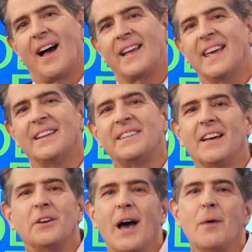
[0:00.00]
I can't
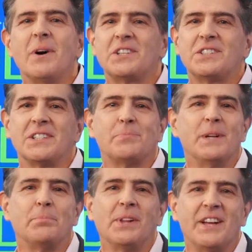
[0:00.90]
tell you how much it's
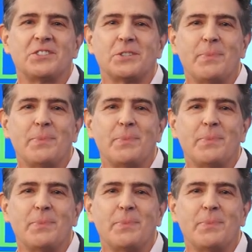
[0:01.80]
been a pleasure